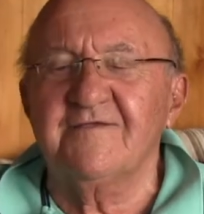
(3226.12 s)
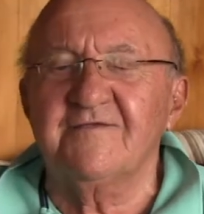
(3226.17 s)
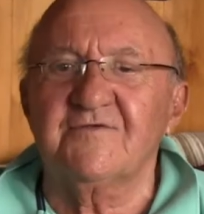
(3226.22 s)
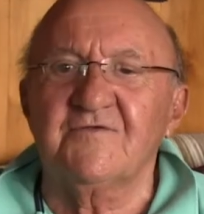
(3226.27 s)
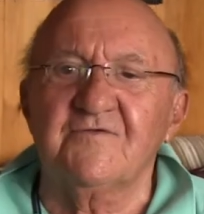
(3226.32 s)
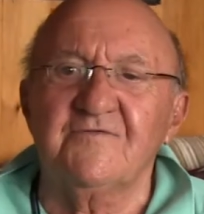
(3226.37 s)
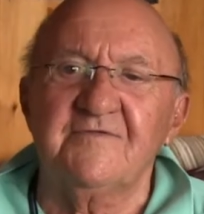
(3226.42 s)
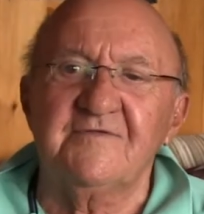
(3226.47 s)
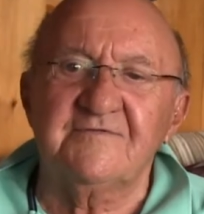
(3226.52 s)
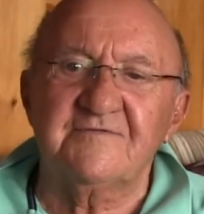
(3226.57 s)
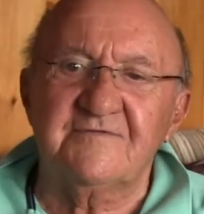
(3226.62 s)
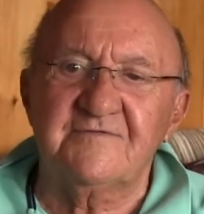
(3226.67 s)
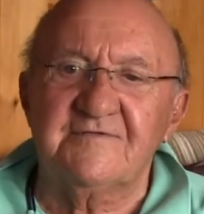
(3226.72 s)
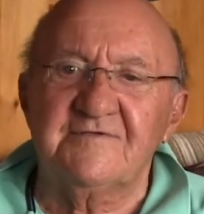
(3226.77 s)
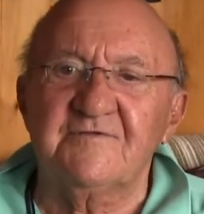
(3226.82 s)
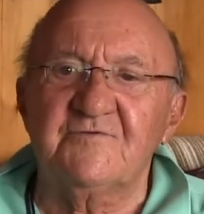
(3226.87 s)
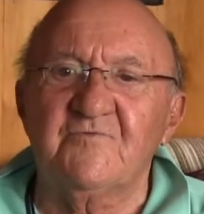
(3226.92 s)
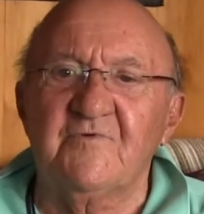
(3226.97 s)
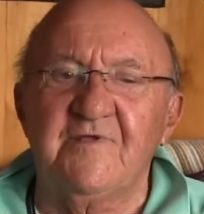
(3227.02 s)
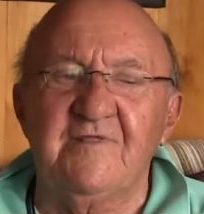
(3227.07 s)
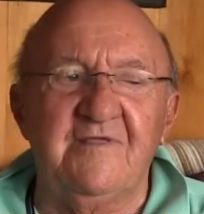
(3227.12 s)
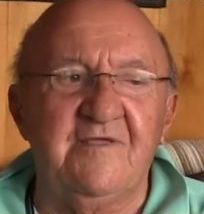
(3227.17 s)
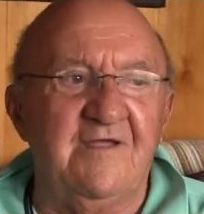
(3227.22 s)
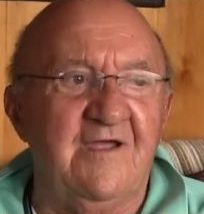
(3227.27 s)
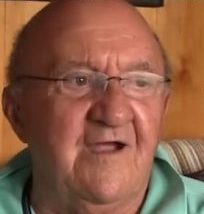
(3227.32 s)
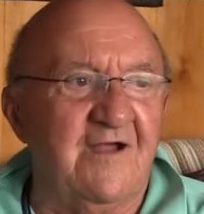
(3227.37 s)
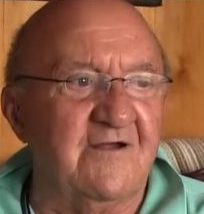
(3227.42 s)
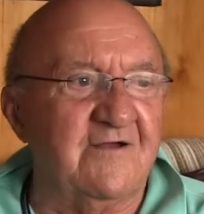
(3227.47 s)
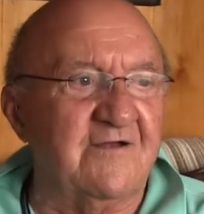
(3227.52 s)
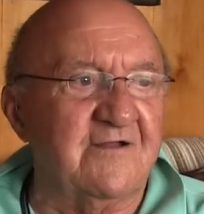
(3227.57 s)
so this, this way they
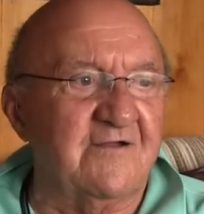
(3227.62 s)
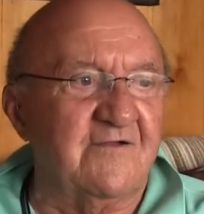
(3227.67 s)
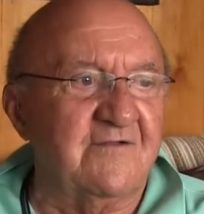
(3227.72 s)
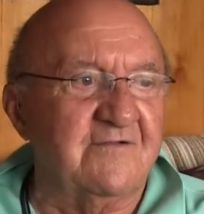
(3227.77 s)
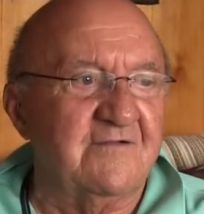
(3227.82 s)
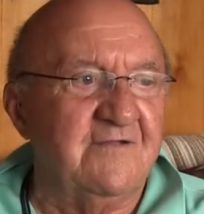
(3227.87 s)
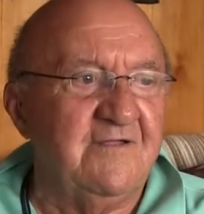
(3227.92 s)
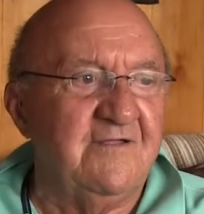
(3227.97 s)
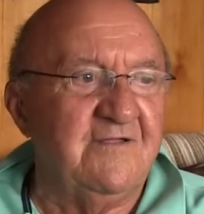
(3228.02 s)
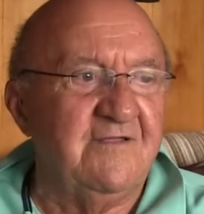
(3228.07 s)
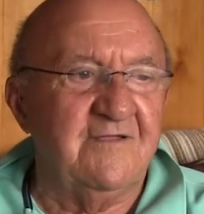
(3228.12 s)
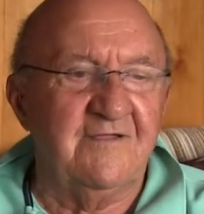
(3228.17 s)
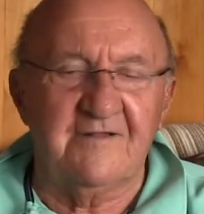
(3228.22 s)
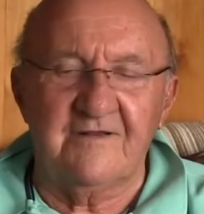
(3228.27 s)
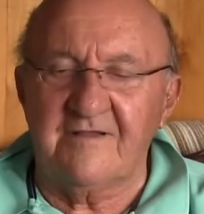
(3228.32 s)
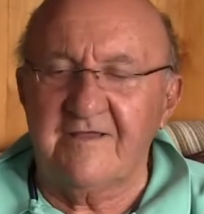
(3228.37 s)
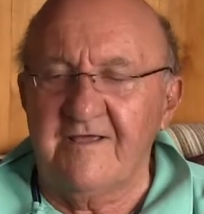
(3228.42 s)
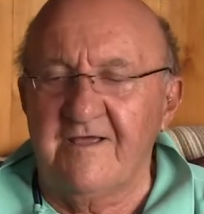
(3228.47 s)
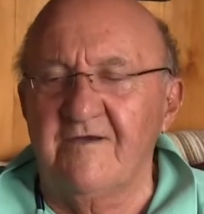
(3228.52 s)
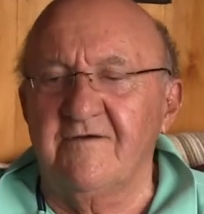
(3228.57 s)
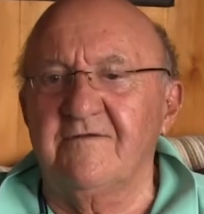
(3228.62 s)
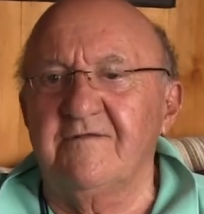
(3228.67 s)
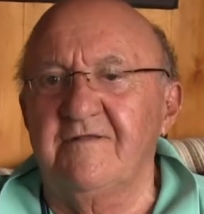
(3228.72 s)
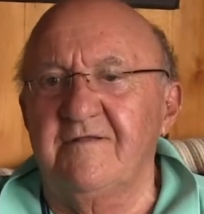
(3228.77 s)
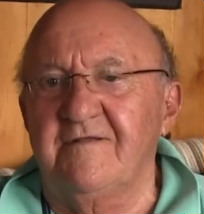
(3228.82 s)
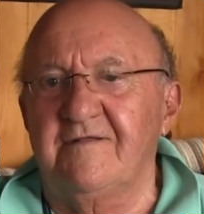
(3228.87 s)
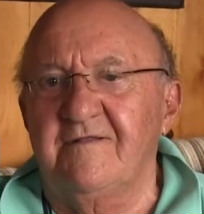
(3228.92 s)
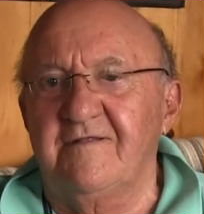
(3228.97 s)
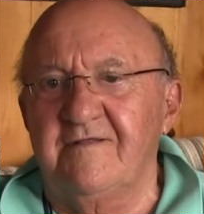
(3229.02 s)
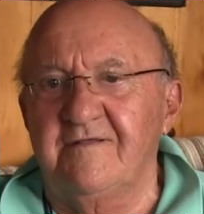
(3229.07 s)
hired a, an accountant
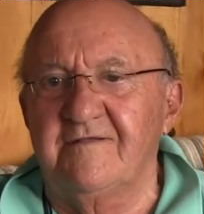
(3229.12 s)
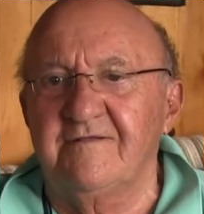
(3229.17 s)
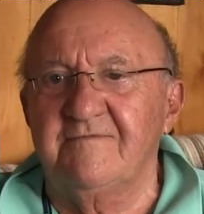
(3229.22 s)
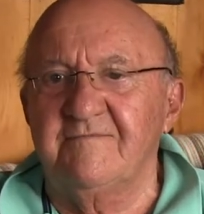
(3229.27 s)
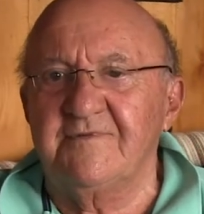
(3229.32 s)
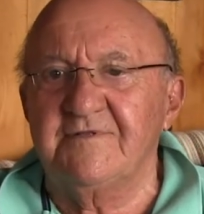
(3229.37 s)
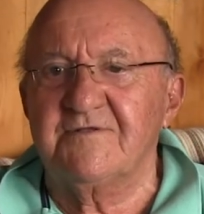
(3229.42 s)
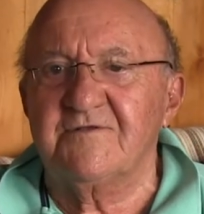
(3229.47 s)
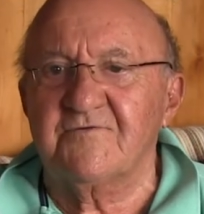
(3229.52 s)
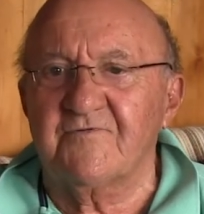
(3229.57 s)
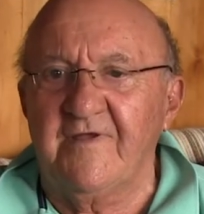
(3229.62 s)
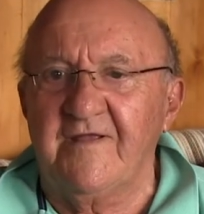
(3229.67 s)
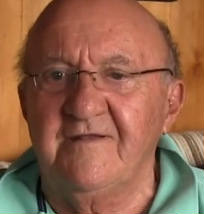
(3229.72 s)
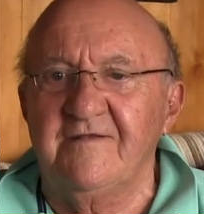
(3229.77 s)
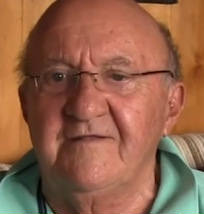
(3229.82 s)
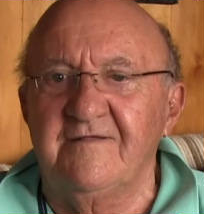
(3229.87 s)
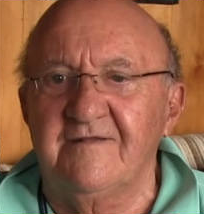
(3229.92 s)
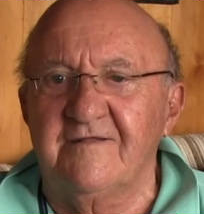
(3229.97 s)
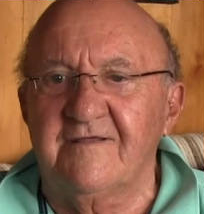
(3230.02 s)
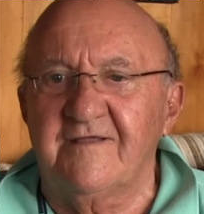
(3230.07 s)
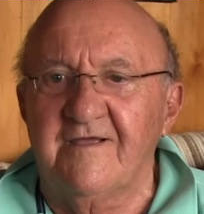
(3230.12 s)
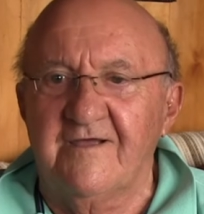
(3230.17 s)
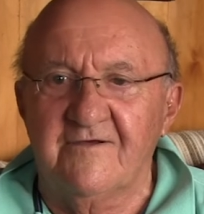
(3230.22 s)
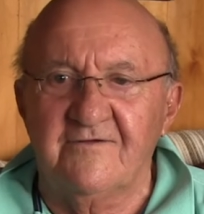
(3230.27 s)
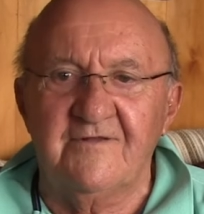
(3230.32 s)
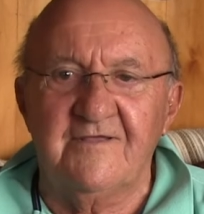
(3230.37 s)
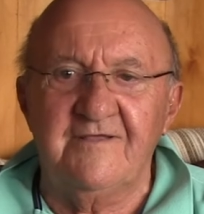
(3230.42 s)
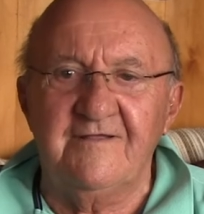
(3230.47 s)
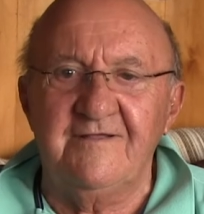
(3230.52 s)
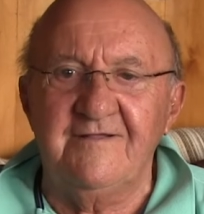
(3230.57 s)
that had been trained in
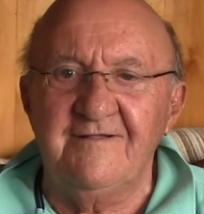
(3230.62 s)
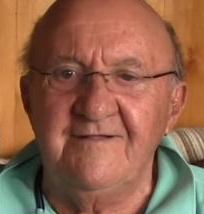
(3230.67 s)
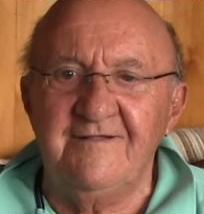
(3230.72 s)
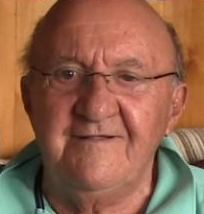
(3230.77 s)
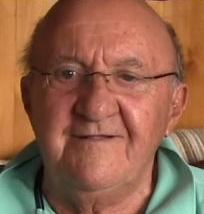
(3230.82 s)
accounting.